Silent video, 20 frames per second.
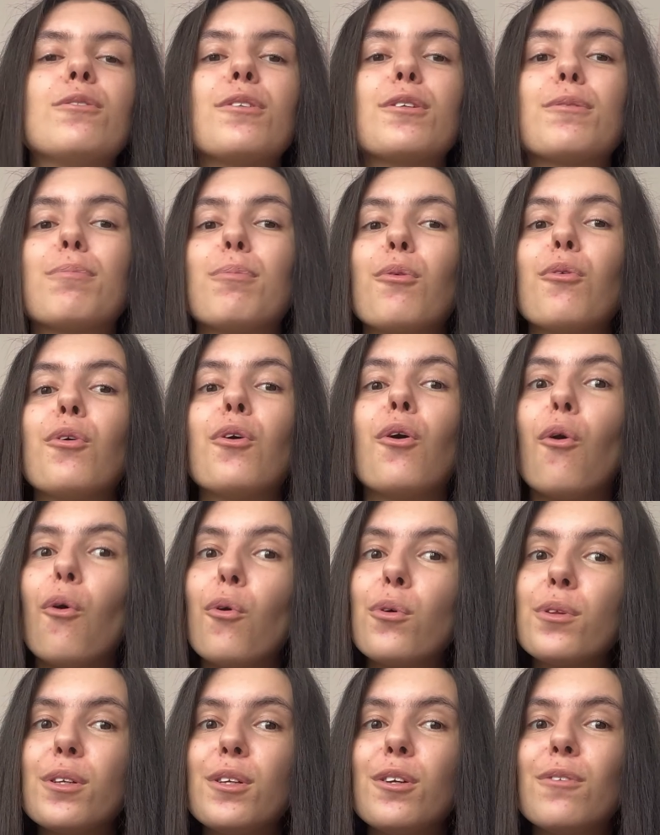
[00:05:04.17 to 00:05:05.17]
to explore
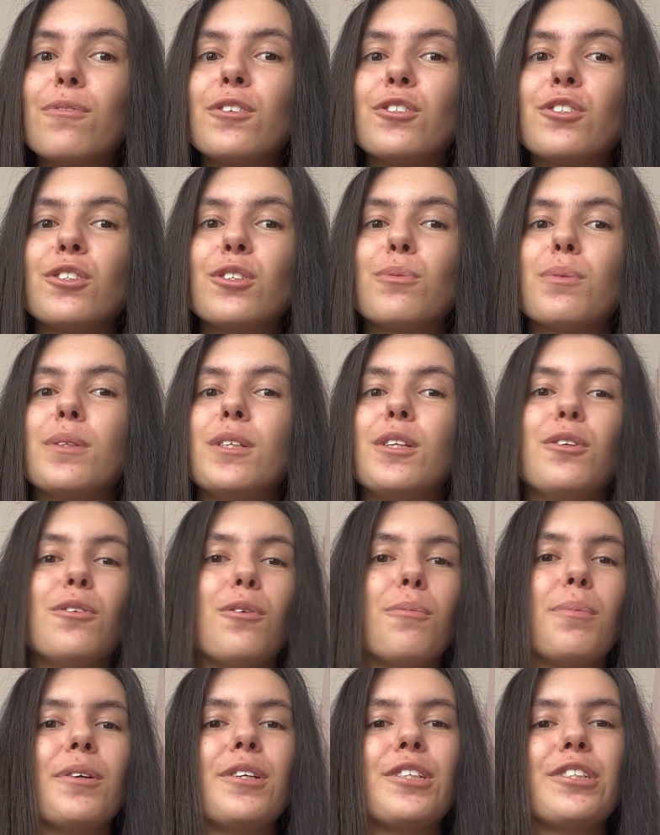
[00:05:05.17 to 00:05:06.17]
all the new features with the new
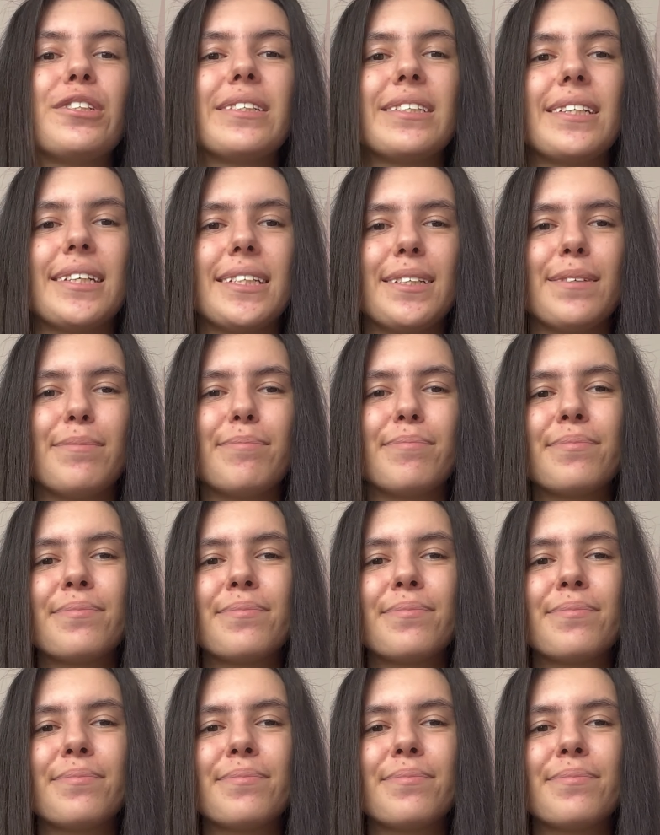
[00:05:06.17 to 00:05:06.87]
operation system.